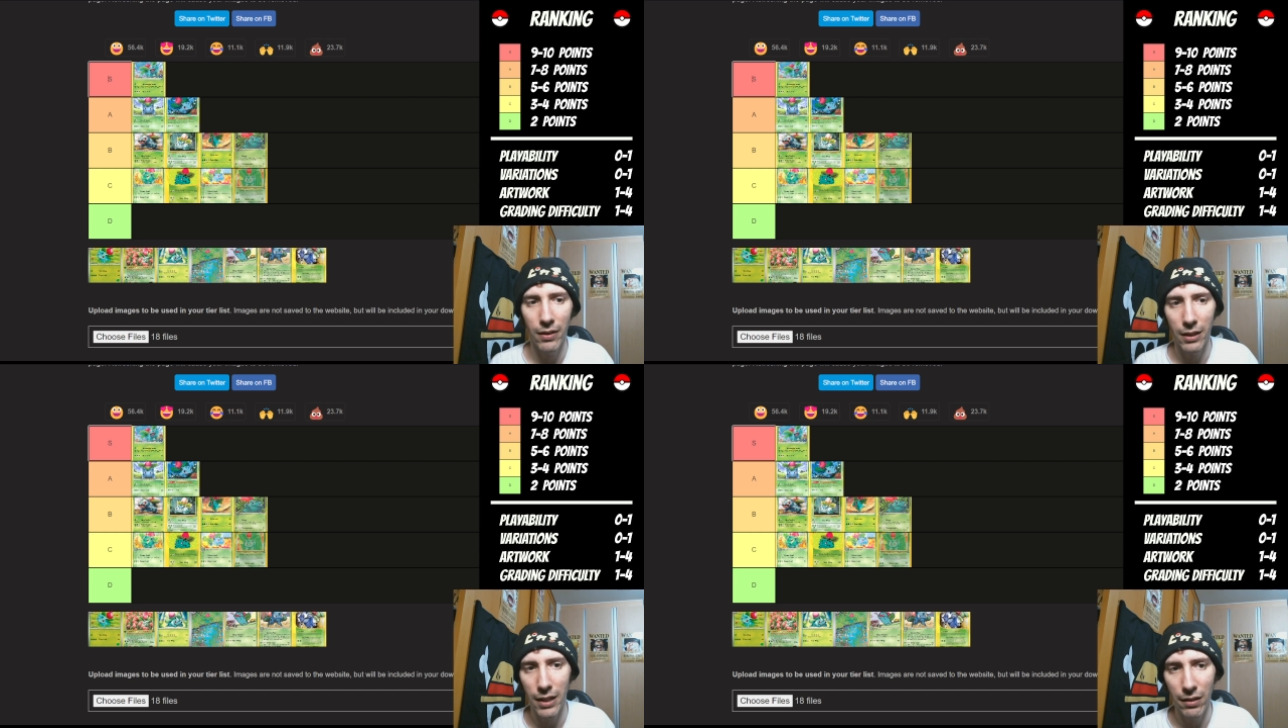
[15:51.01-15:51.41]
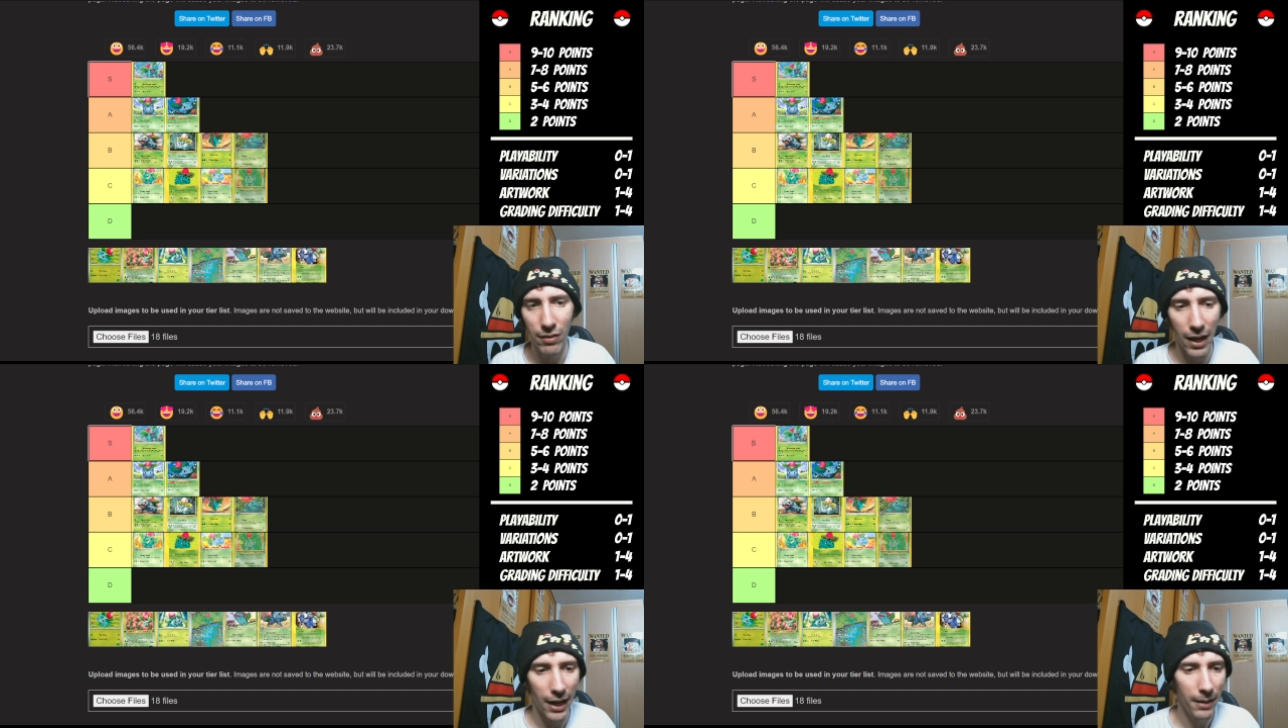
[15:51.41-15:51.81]
the D
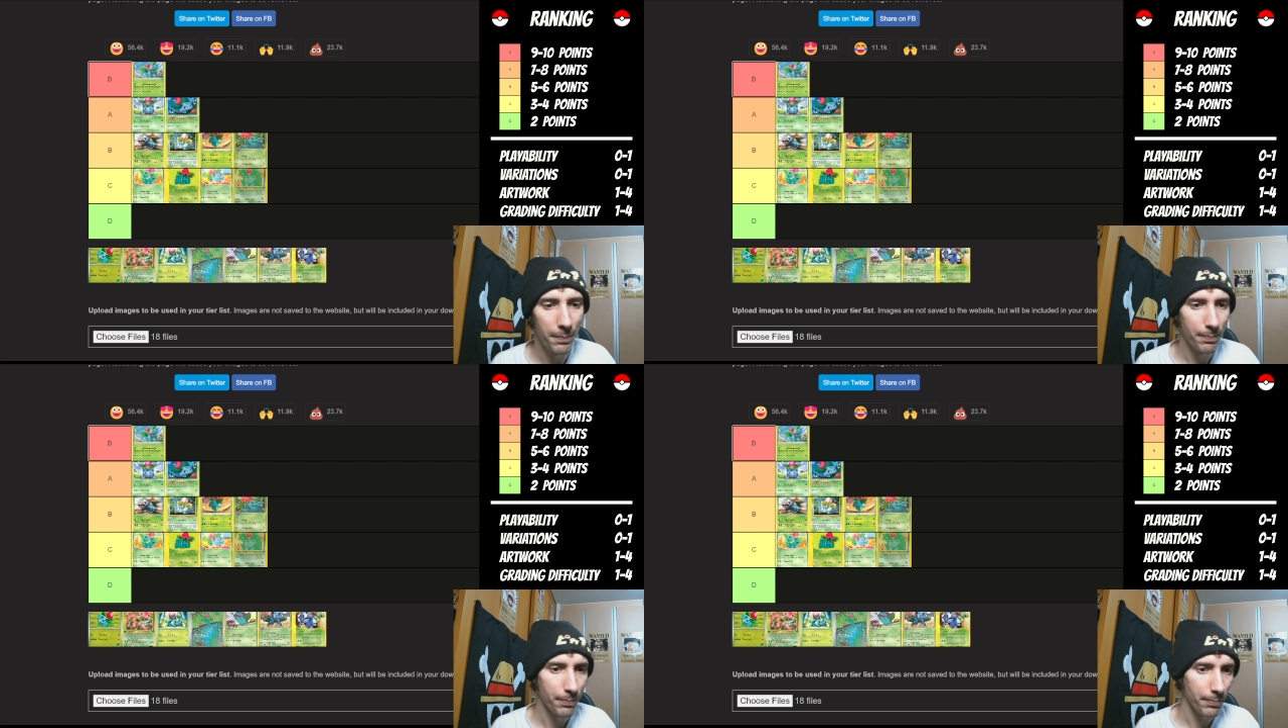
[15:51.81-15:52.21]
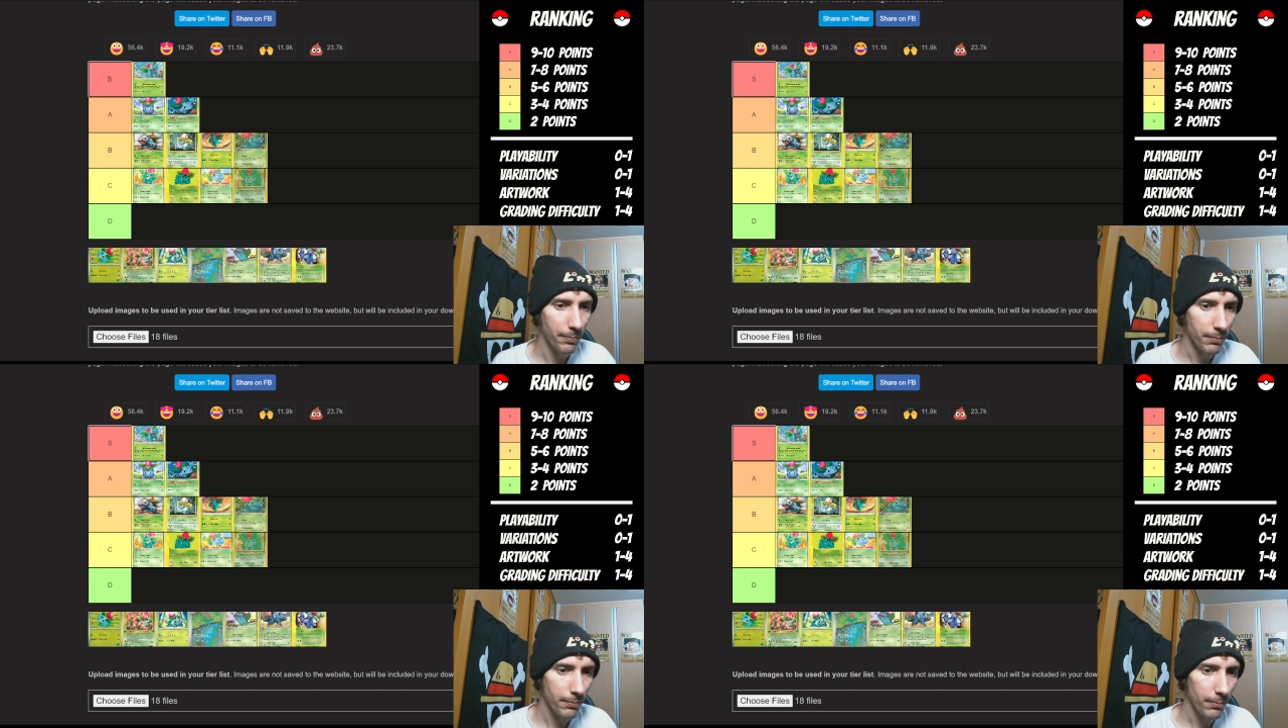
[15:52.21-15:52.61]
side,
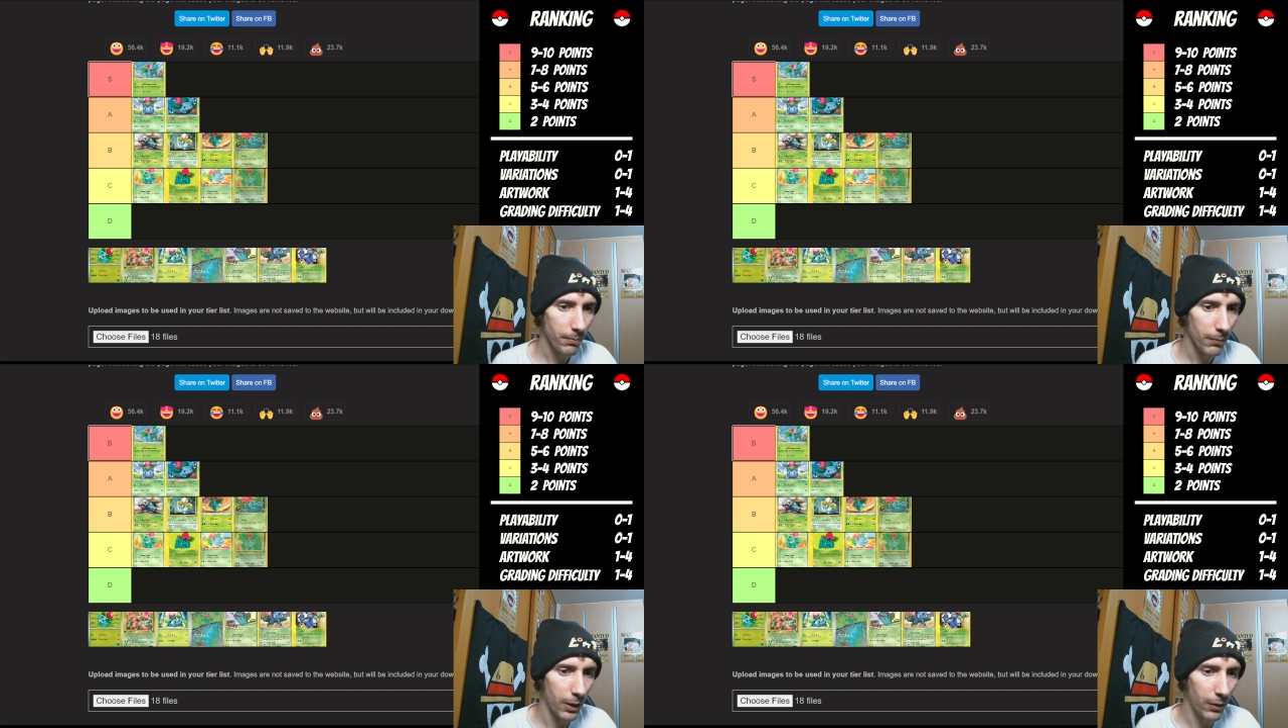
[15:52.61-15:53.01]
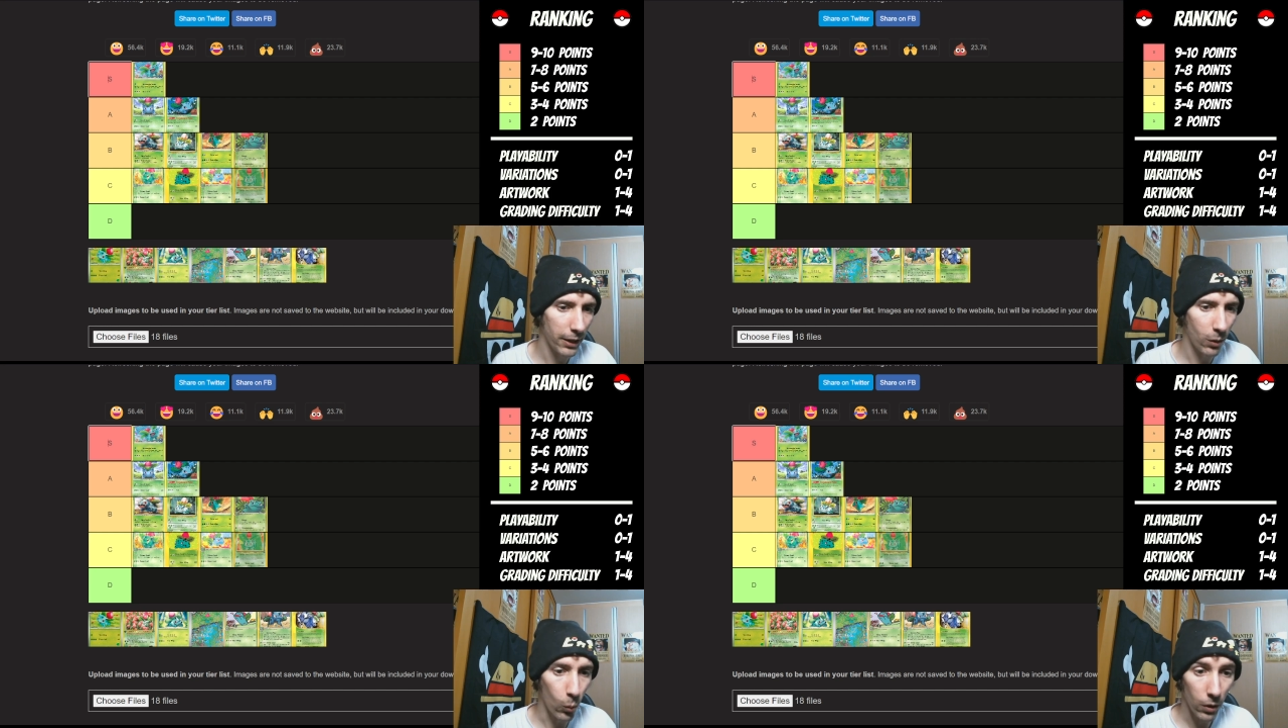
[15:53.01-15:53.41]

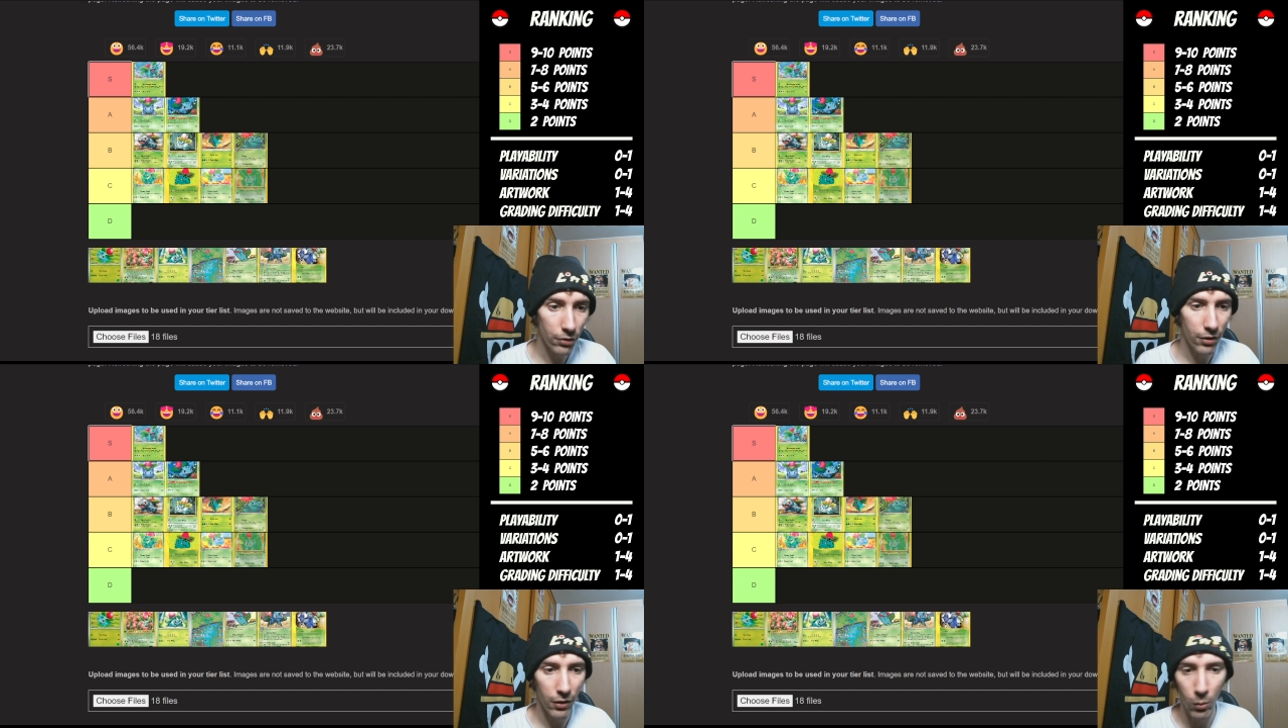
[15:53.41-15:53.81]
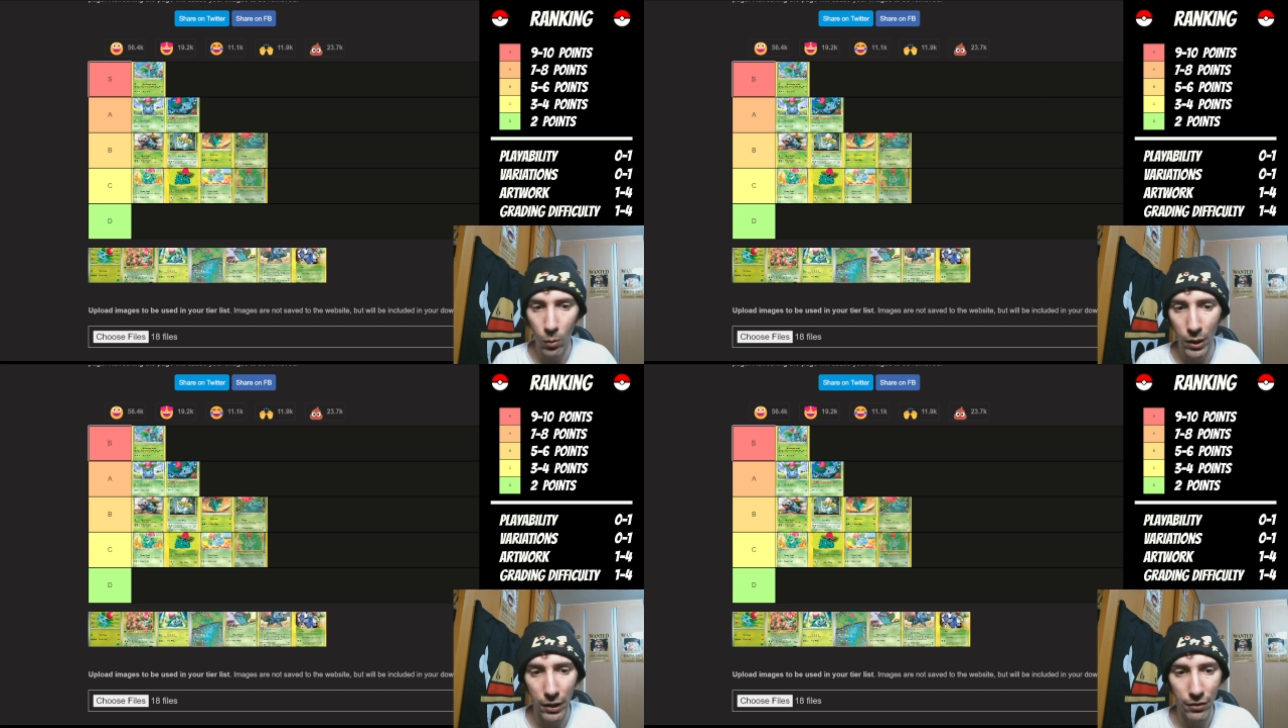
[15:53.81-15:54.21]
like the worst of the
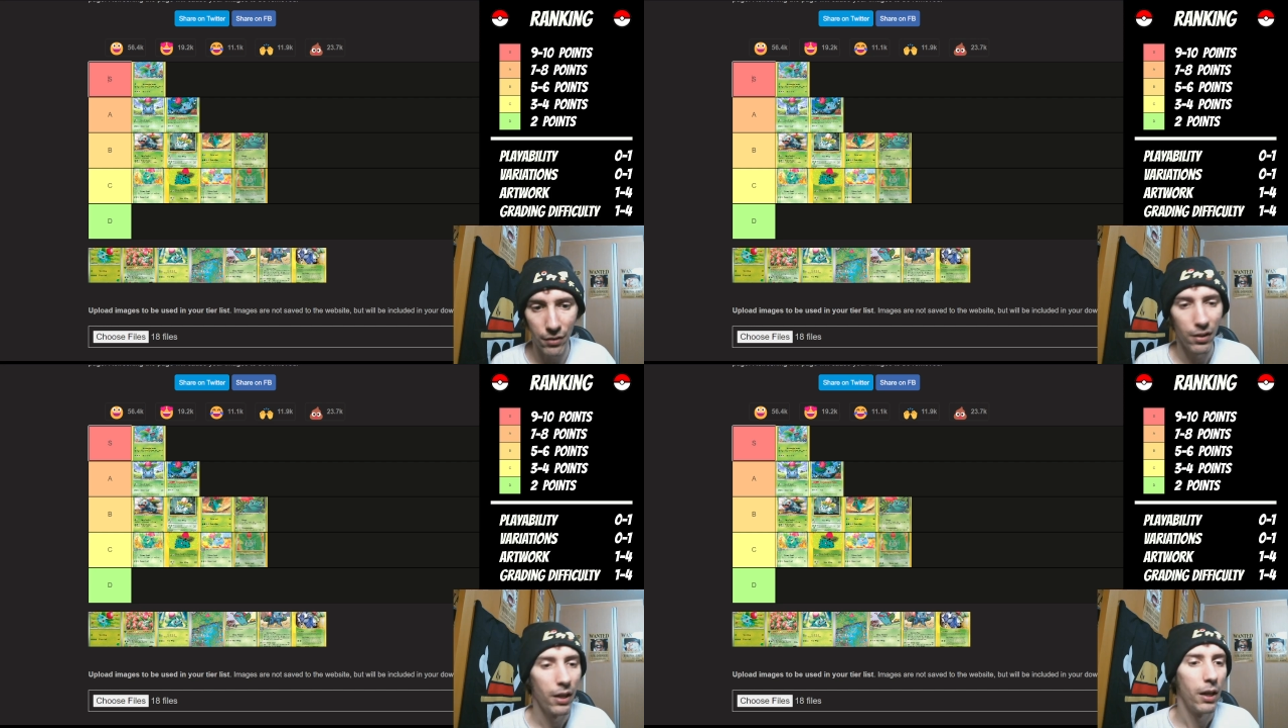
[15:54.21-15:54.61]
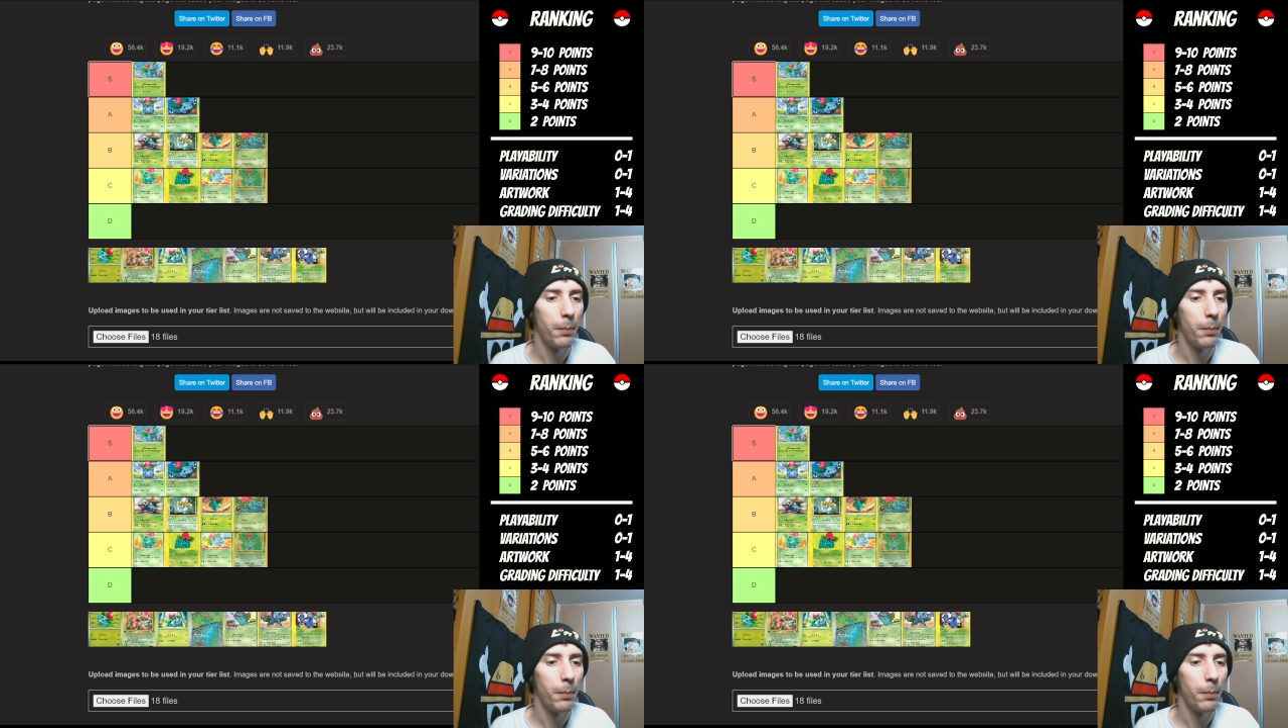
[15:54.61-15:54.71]
worst.